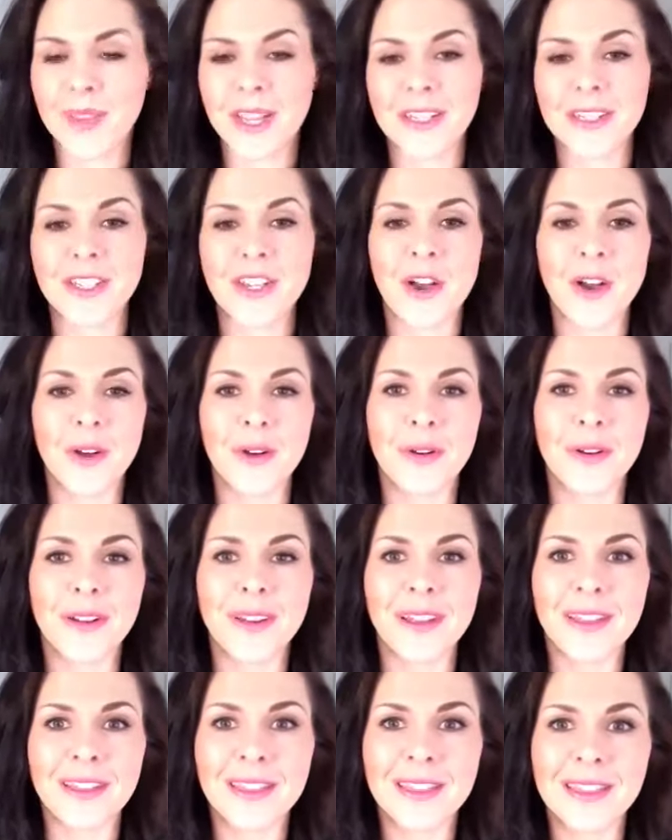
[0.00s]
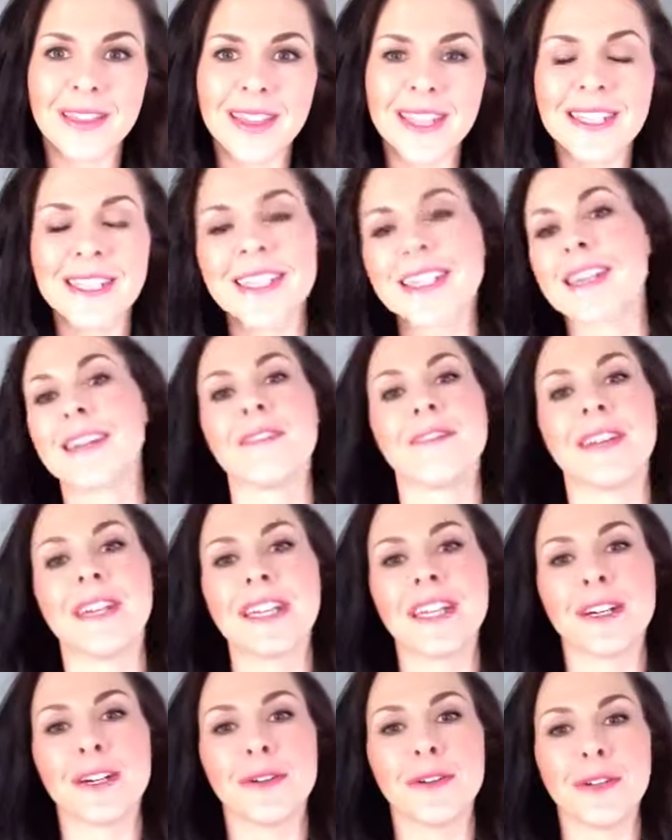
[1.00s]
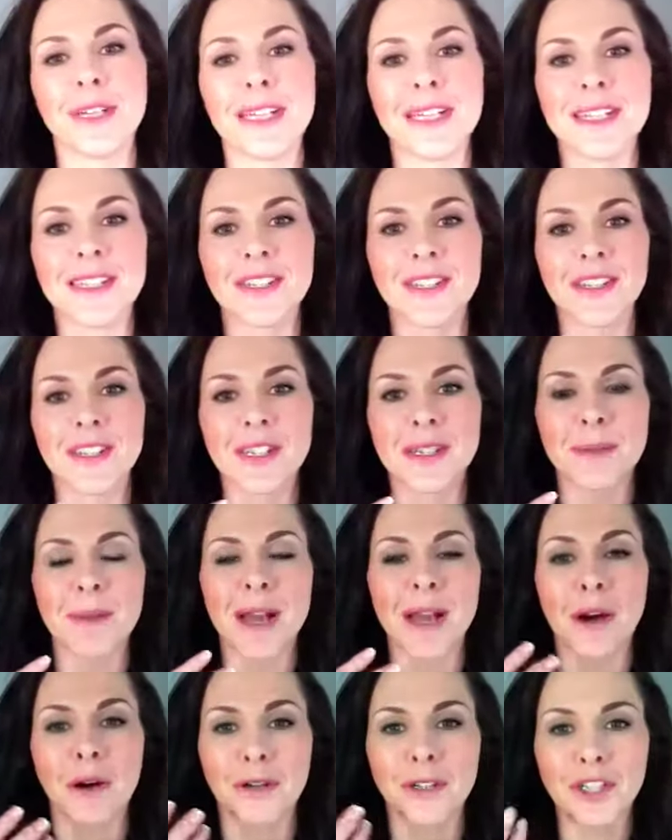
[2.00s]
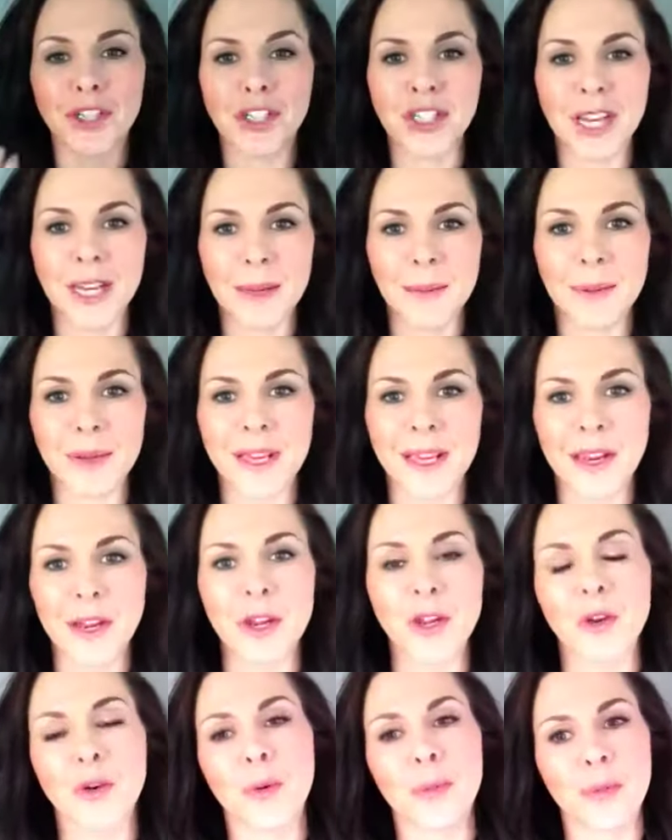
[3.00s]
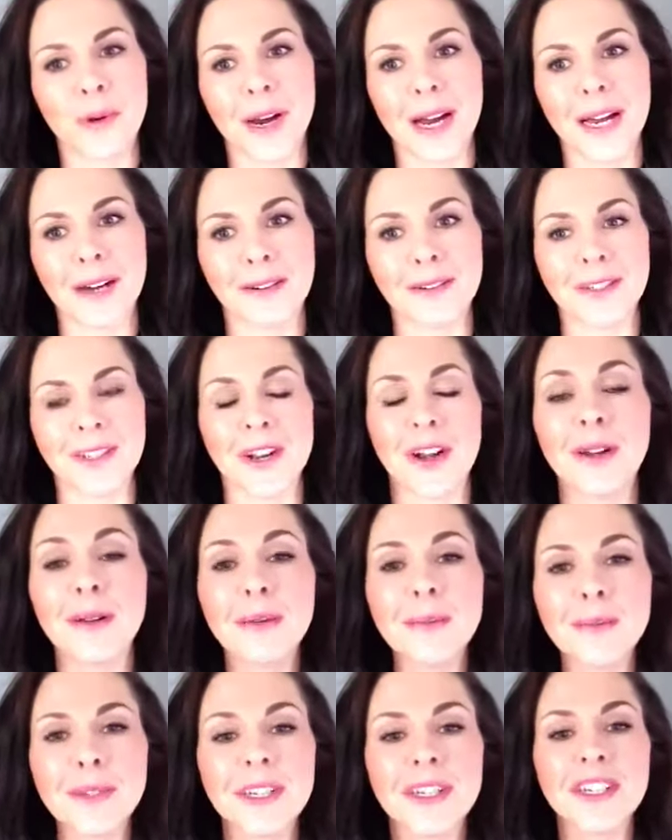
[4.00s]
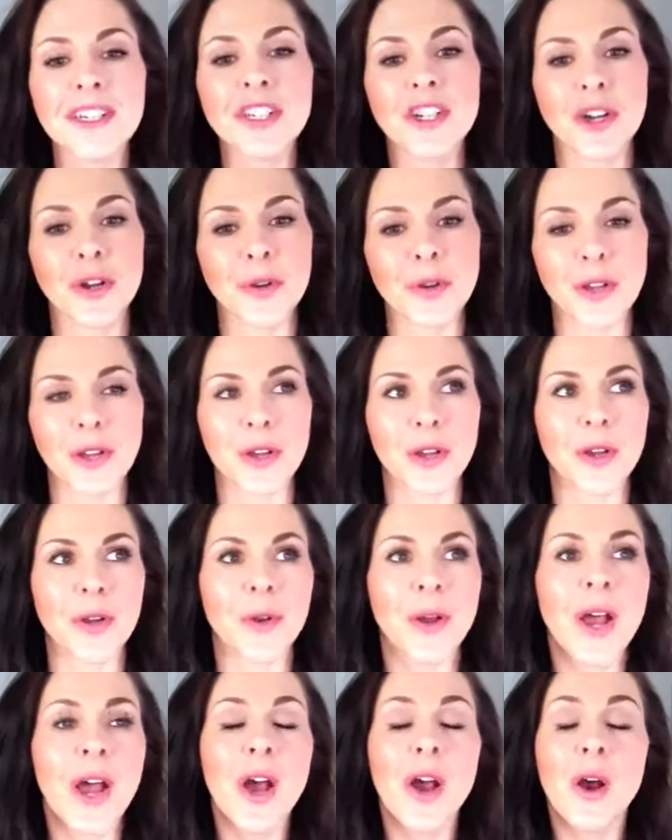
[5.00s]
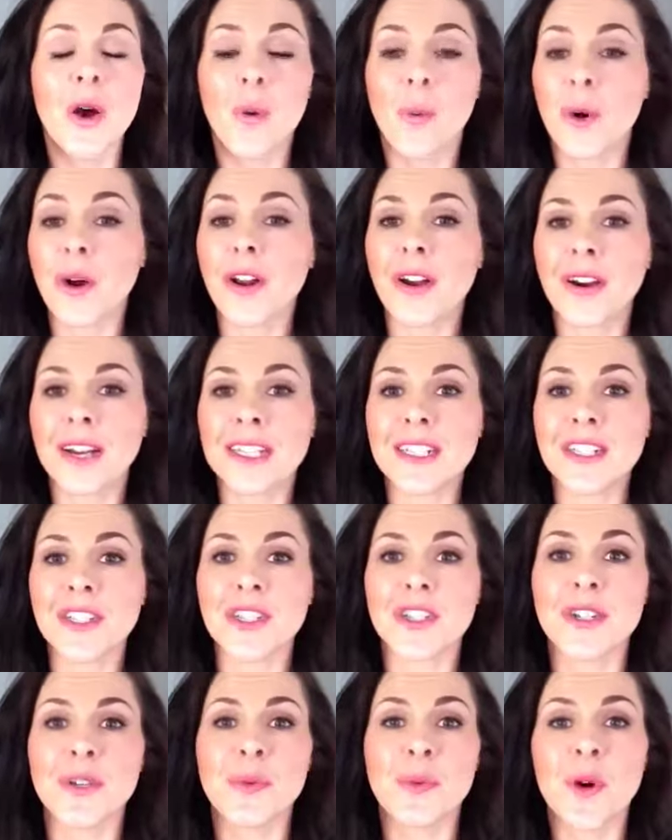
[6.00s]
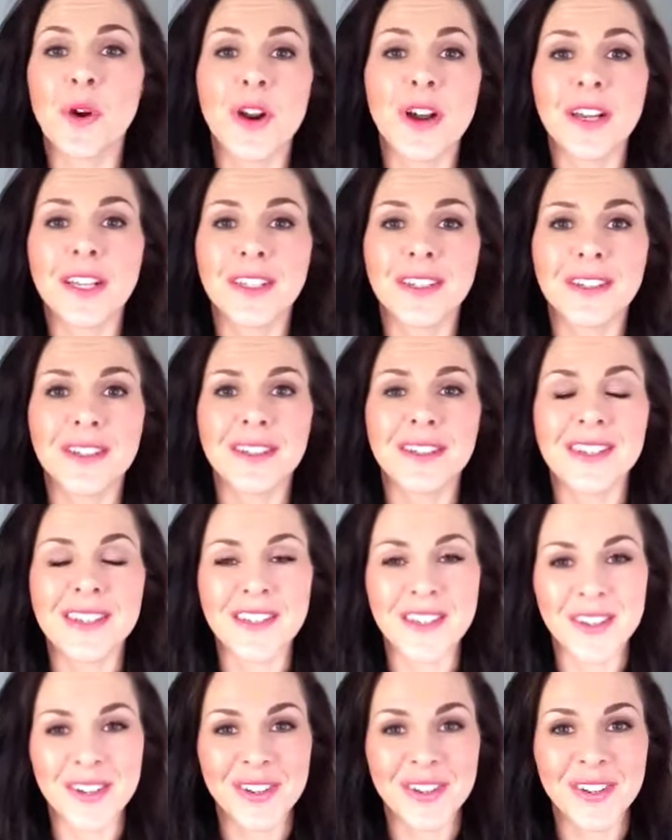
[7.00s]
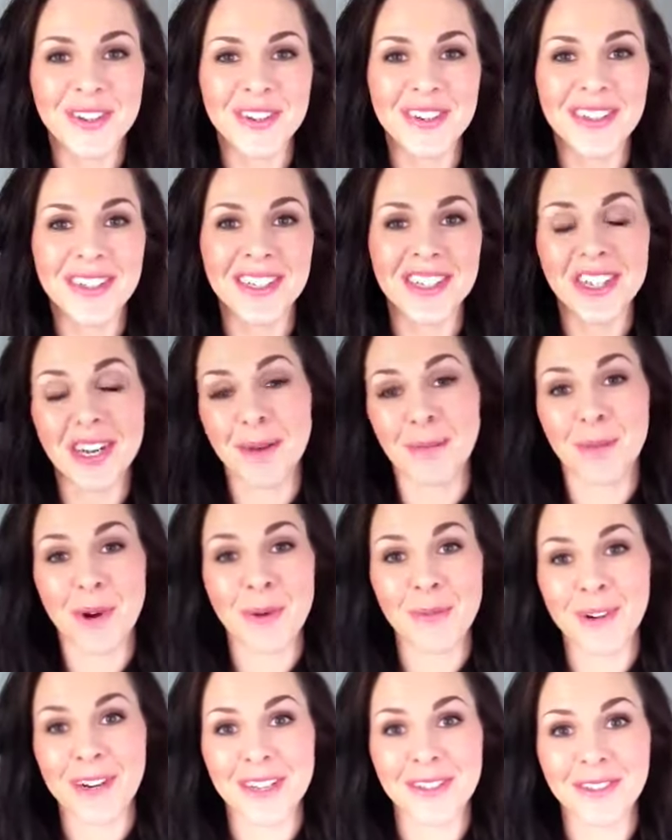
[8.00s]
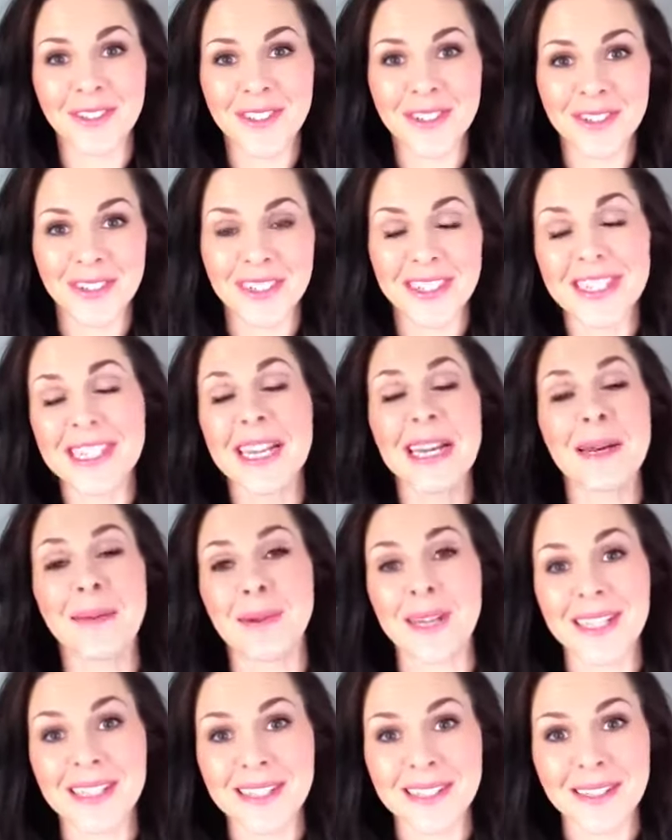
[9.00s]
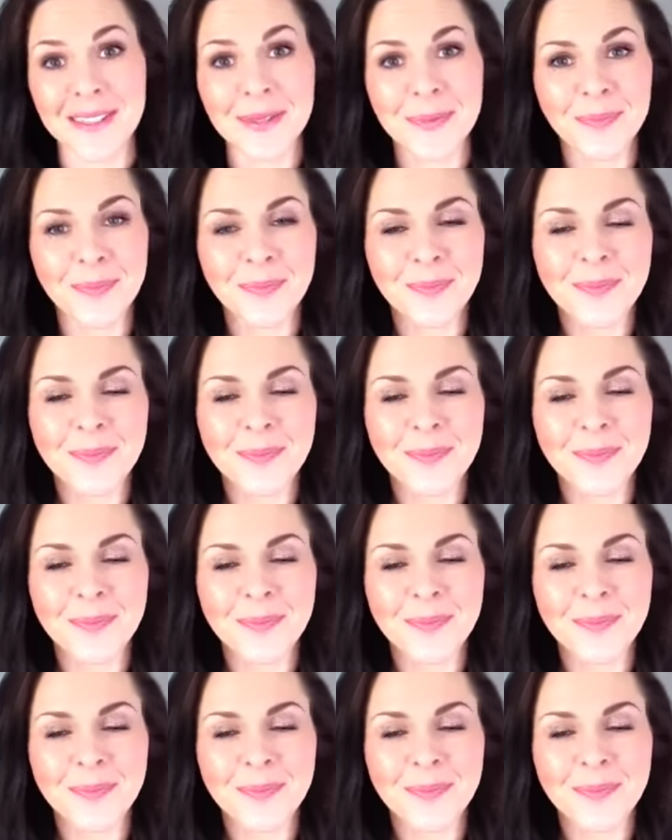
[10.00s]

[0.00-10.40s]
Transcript: So, this little video is just about shaping your brows. I'm going to show you what I do, what I use to shape my brows on a daily basis.